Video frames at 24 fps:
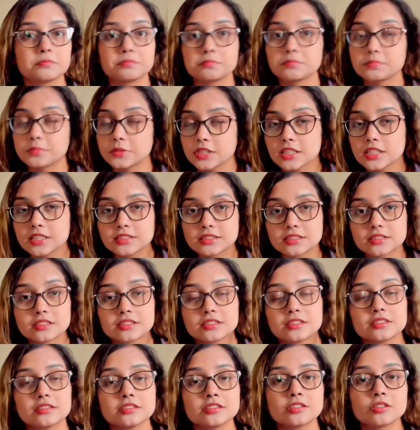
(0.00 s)

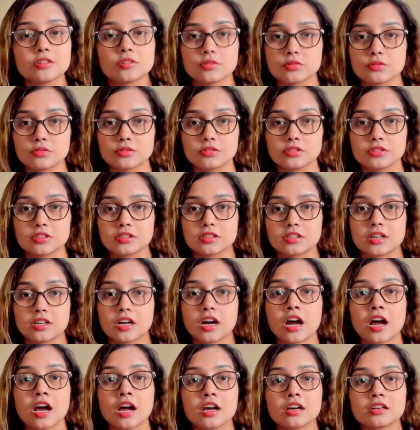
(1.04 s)
person, or
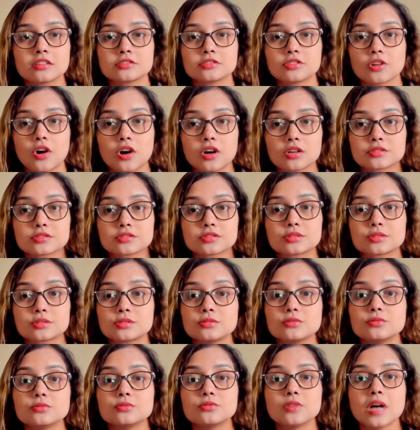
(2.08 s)
dogs
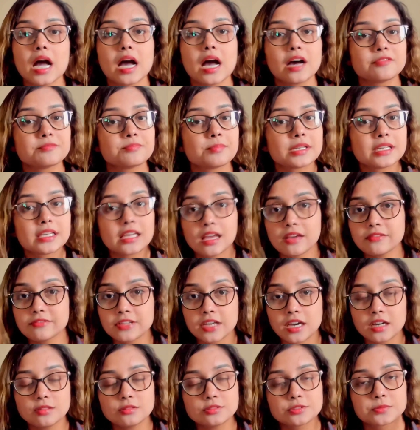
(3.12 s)
who have been left
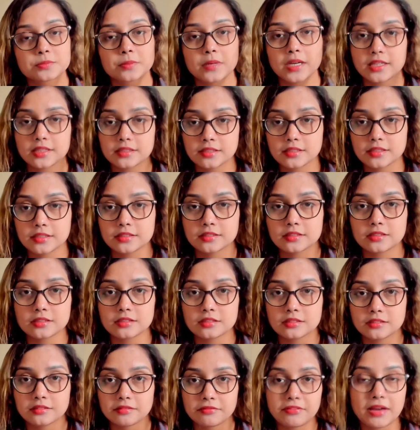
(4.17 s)
out by their
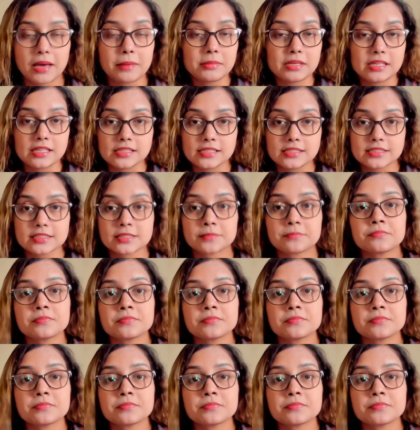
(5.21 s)
families.